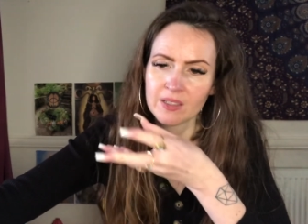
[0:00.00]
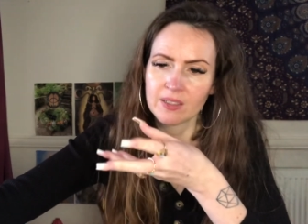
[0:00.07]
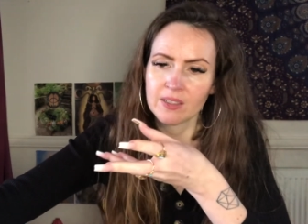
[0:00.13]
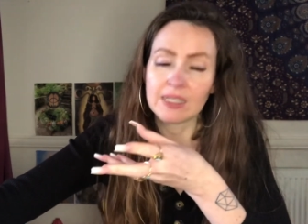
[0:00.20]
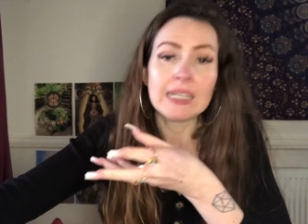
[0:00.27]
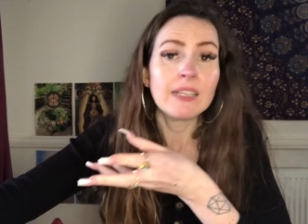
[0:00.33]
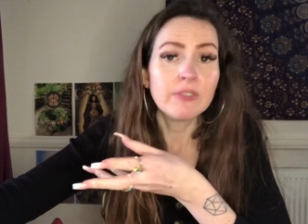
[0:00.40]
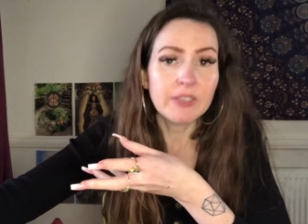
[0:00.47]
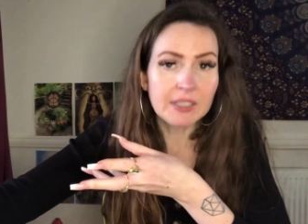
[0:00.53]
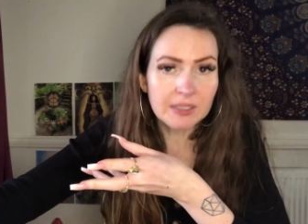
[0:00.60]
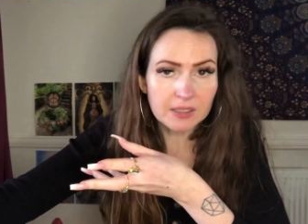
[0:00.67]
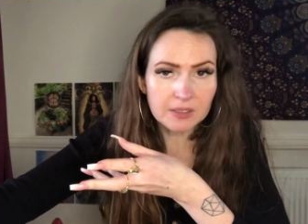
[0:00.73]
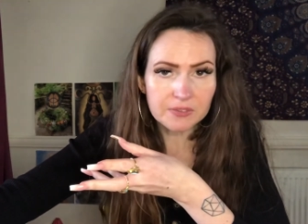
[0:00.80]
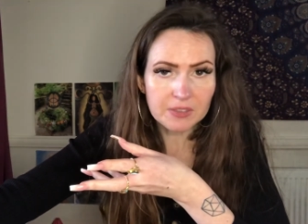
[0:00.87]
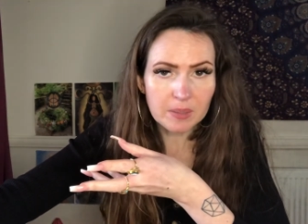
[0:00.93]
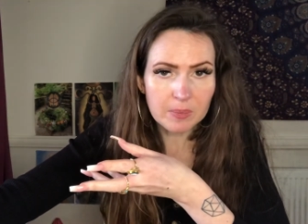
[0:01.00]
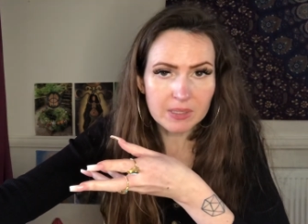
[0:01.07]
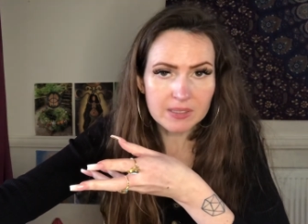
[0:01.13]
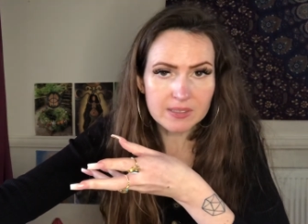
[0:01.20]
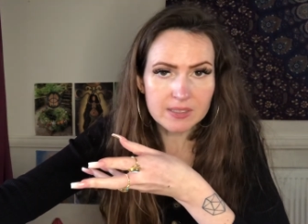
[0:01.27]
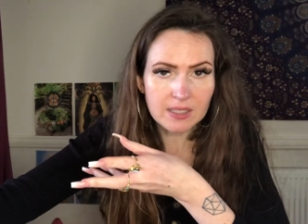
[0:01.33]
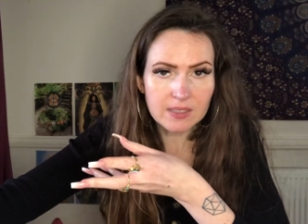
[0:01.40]
living, if that
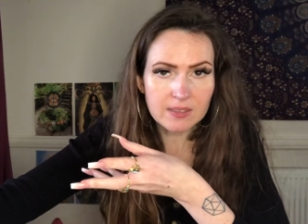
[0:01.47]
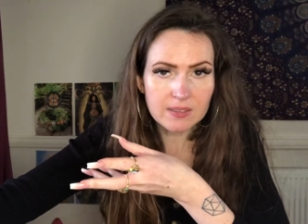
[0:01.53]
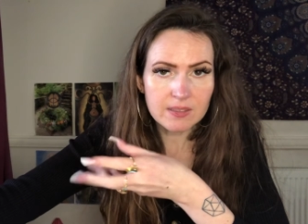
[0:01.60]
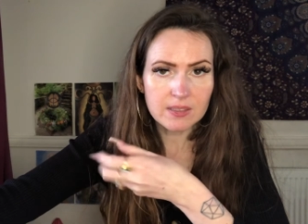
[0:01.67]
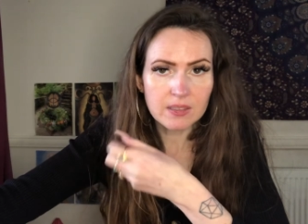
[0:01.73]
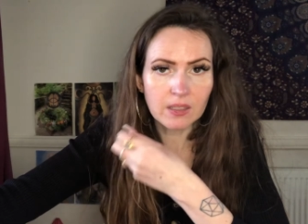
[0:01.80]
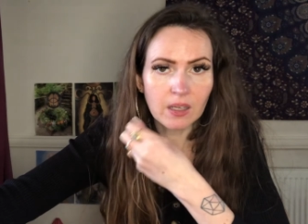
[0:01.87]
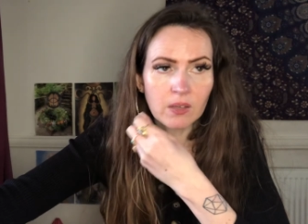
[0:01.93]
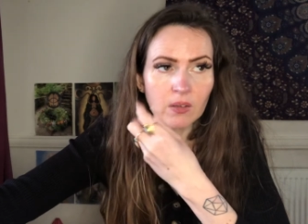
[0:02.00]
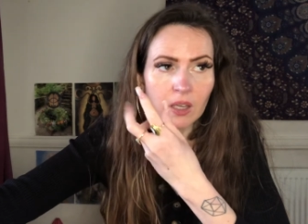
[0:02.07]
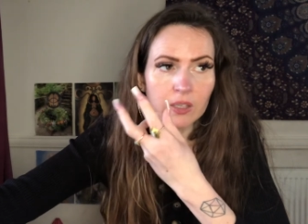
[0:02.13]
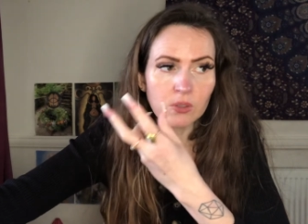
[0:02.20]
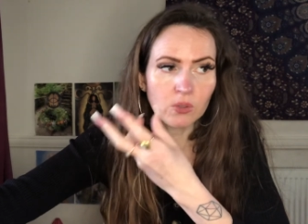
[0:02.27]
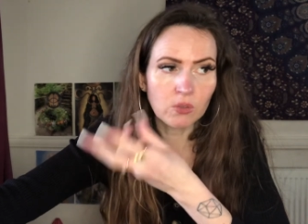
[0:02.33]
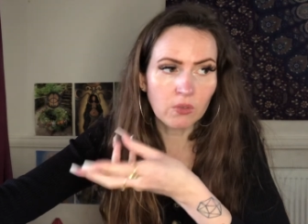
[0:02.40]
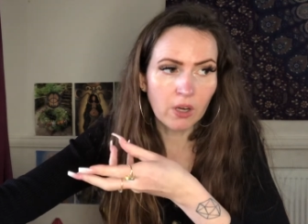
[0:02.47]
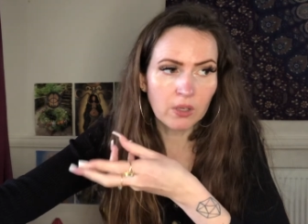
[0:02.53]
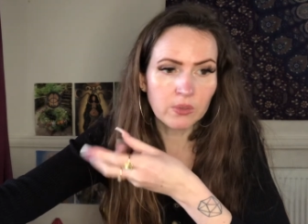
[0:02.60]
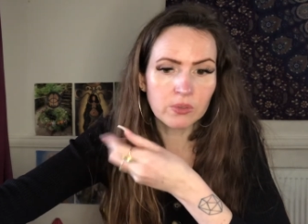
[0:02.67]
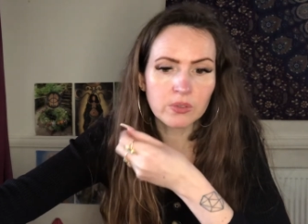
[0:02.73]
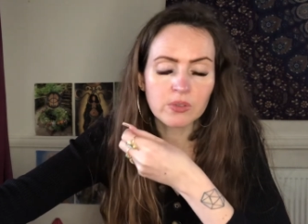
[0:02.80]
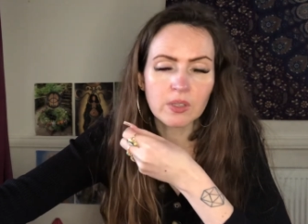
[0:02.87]
makes sense, you know, like your
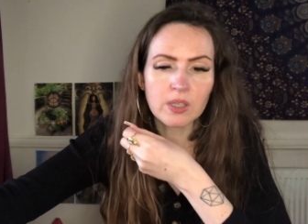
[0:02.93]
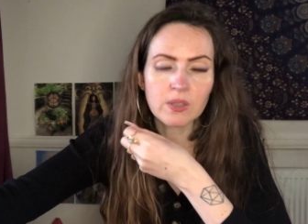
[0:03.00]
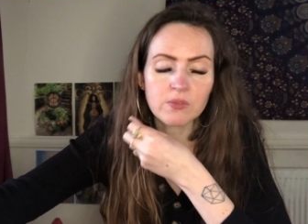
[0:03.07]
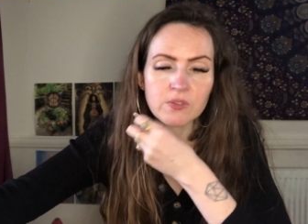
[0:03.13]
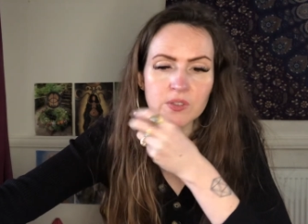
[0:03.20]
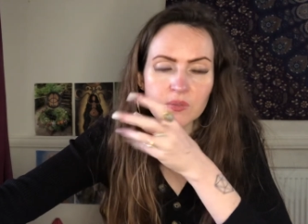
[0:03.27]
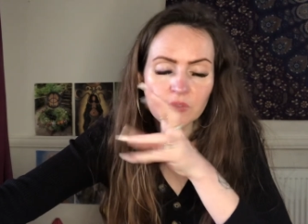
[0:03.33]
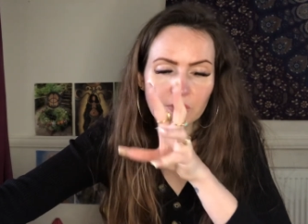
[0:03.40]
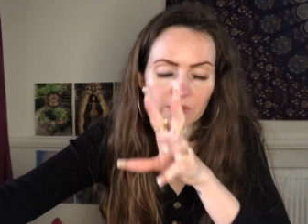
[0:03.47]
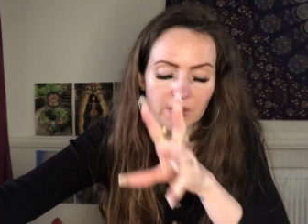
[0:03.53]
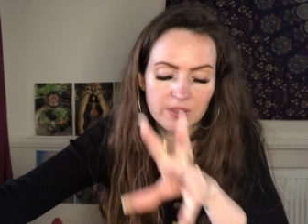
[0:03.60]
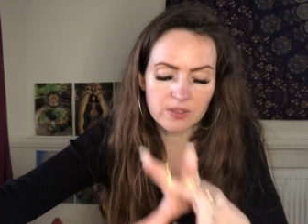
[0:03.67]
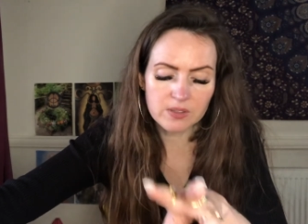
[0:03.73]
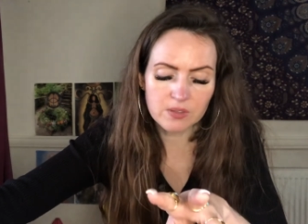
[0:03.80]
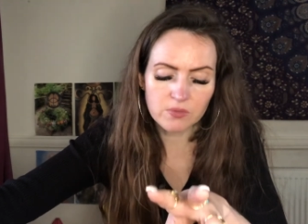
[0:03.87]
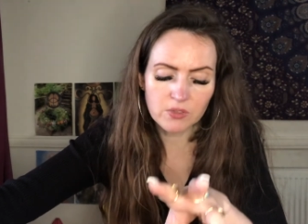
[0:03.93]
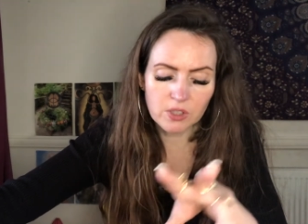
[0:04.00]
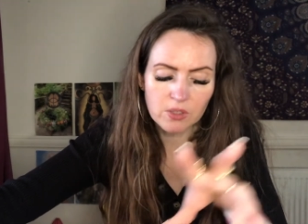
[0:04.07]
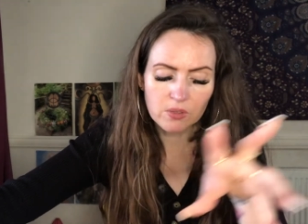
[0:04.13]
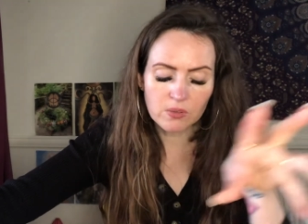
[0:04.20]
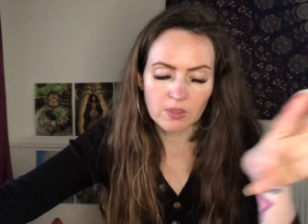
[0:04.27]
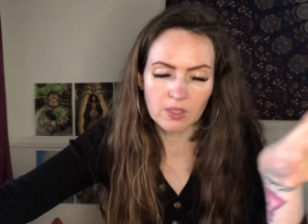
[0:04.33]
growth. Uh, for, for others of
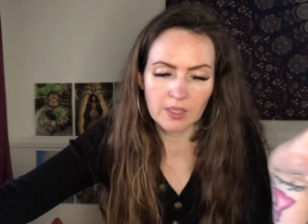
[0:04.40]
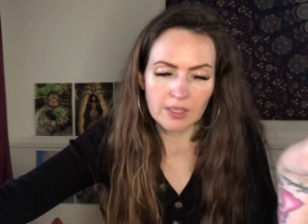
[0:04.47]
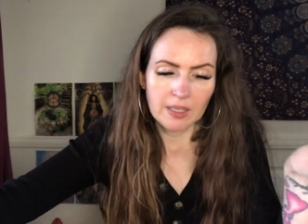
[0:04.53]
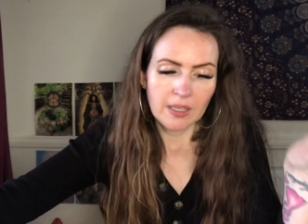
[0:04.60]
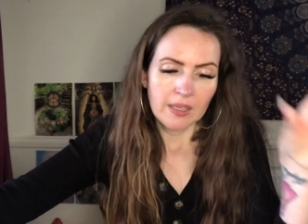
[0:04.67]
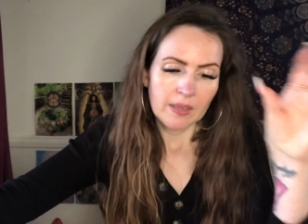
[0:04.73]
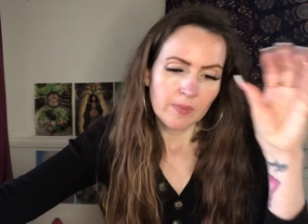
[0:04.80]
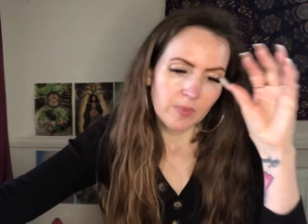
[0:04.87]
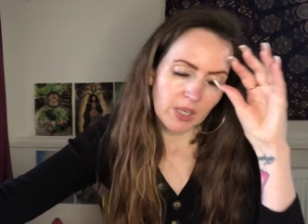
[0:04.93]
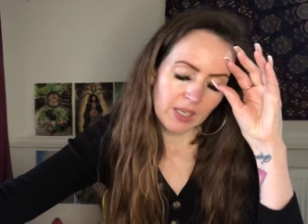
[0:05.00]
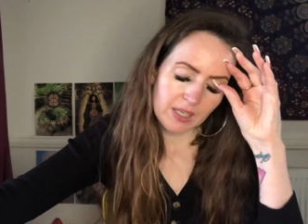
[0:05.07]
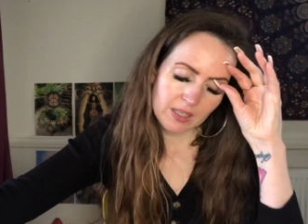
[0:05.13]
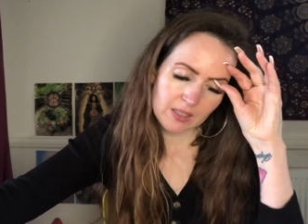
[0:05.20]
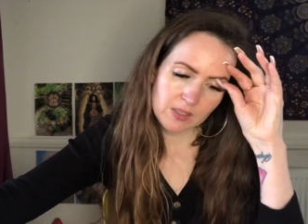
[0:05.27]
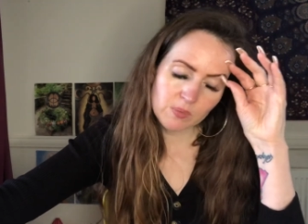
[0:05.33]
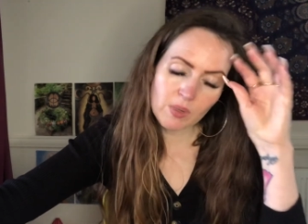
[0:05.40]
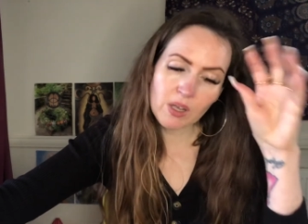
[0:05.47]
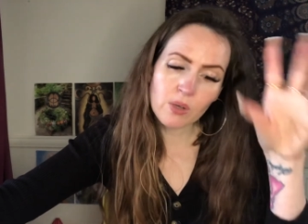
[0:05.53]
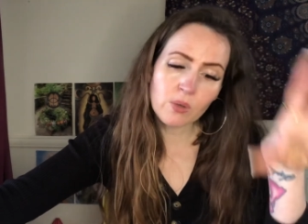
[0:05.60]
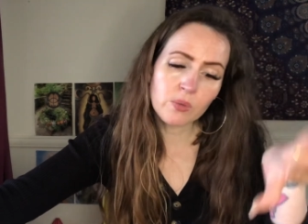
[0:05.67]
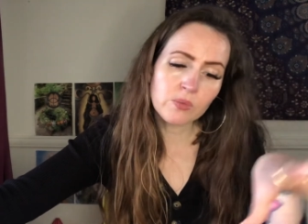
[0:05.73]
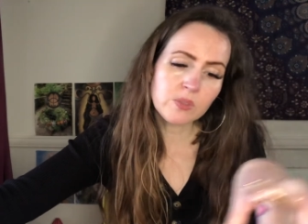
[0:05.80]
you as
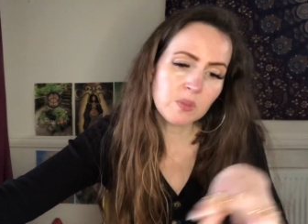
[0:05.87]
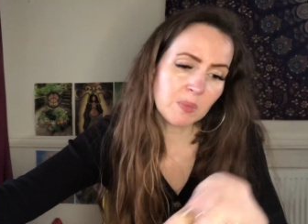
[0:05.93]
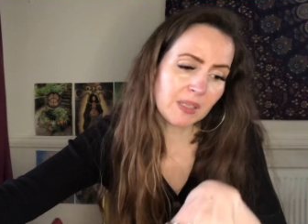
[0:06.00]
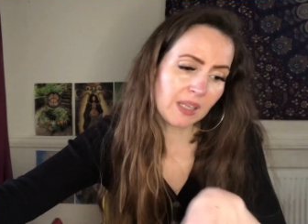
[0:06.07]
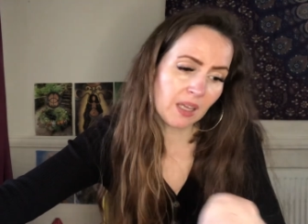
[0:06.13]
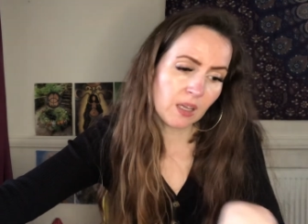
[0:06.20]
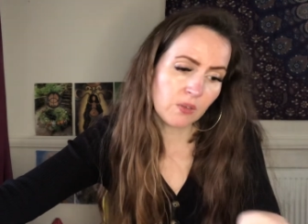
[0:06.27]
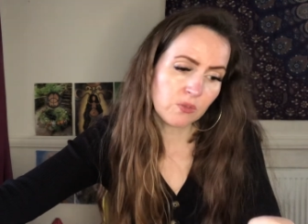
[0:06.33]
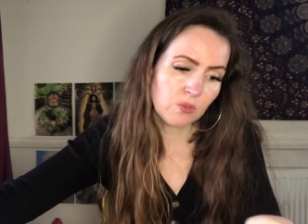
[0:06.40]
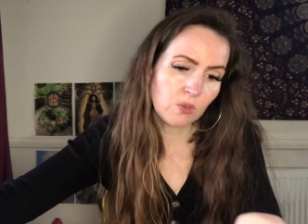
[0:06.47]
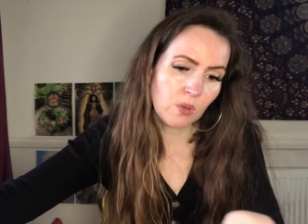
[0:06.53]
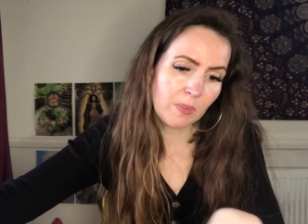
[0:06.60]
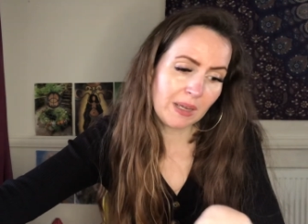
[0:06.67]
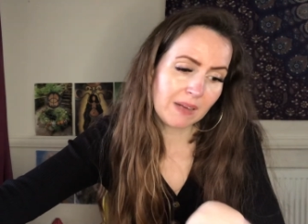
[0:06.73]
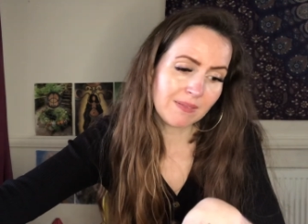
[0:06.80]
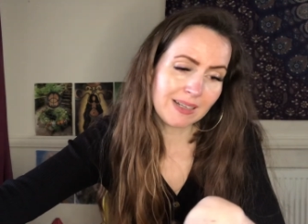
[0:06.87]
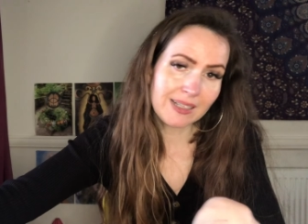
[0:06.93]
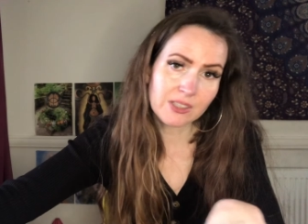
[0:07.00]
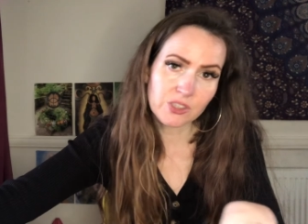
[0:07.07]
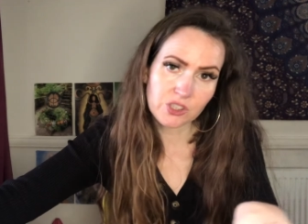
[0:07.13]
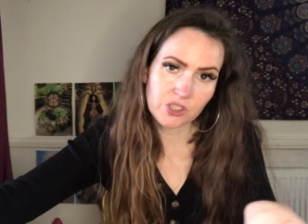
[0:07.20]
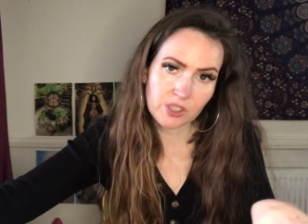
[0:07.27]
well, to be careful about
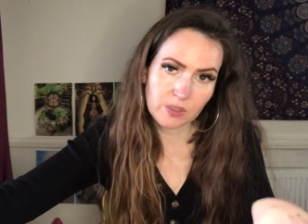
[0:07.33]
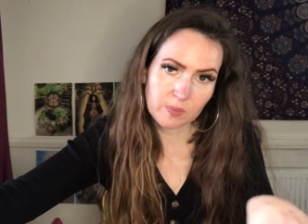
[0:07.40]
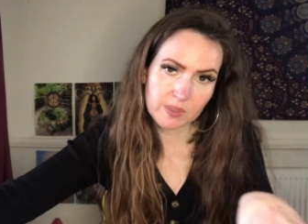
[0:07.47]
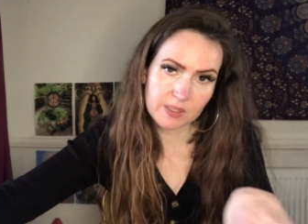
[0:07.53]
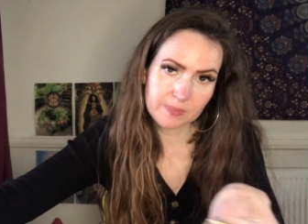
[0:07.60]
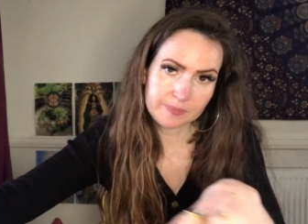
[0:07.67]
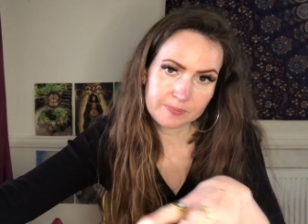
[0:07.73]
relationships.